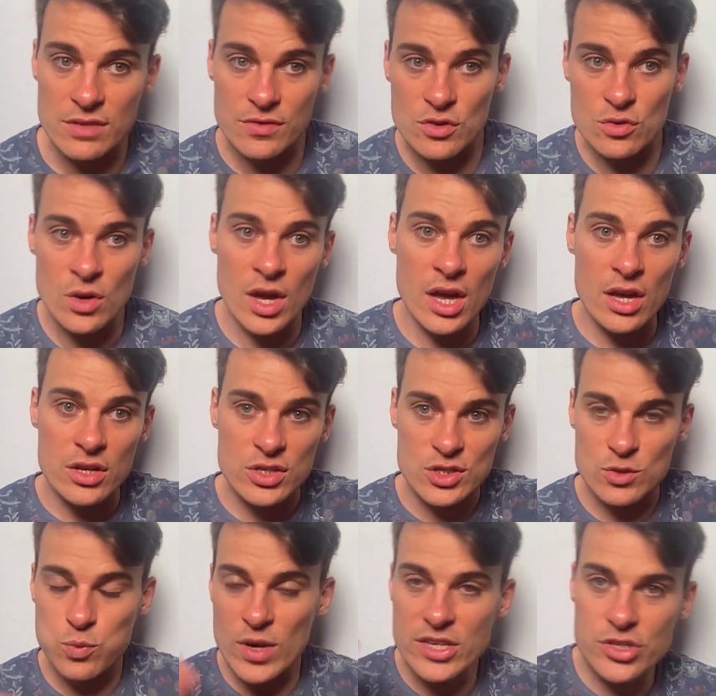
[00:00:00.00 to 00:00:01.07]
If you
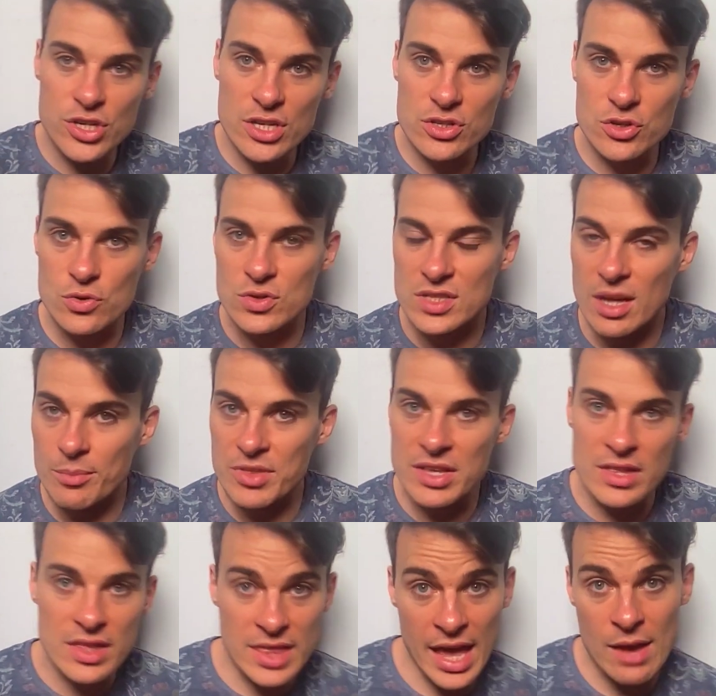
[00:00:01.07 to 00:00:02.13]
switch it to
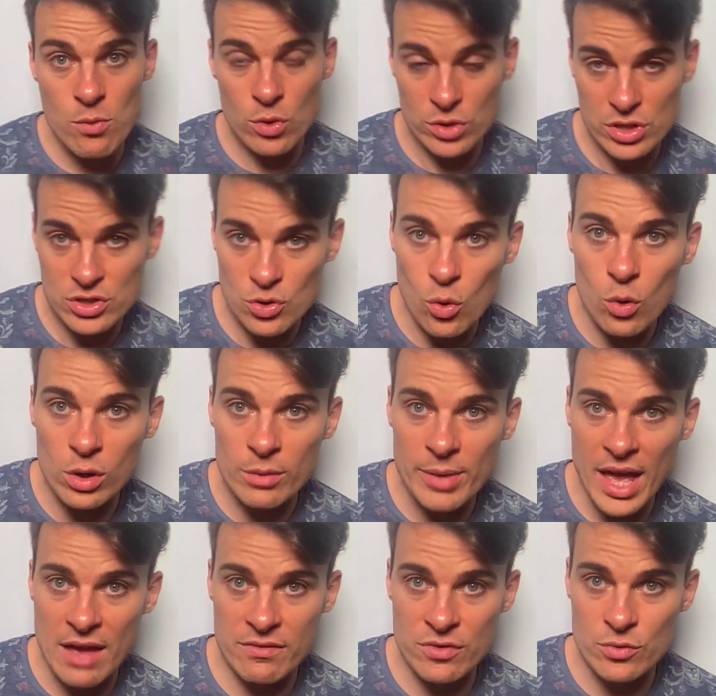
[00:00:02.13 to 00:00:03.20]
something that they want to talk
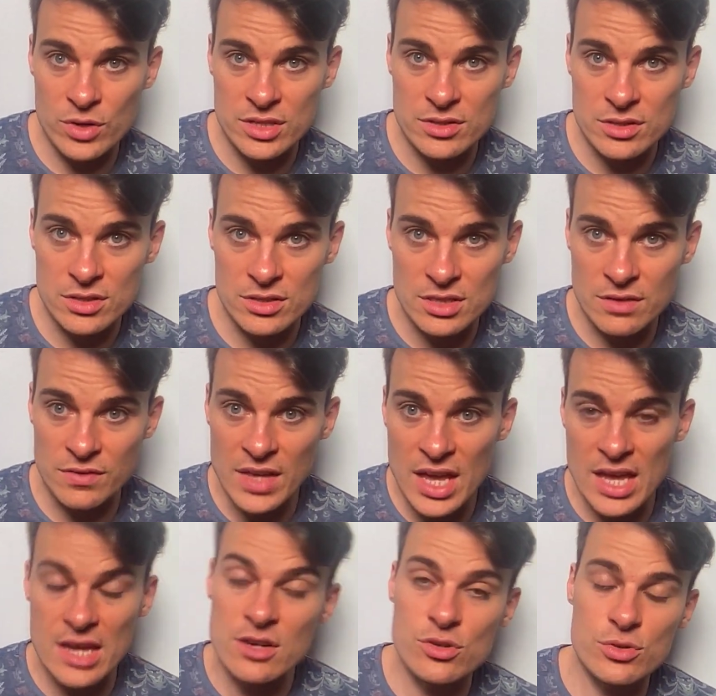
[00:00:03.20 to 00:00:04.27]
about, for instance, if
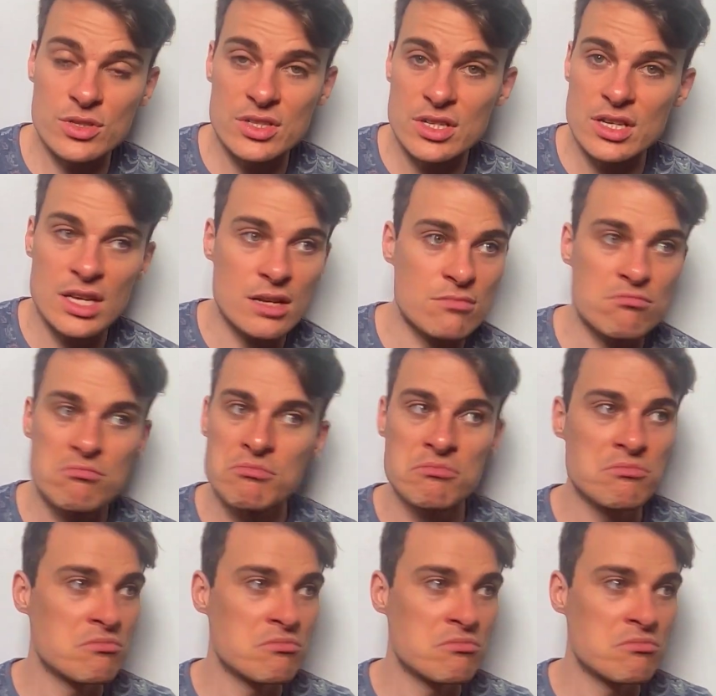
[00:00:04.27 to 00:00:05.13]
they're interested in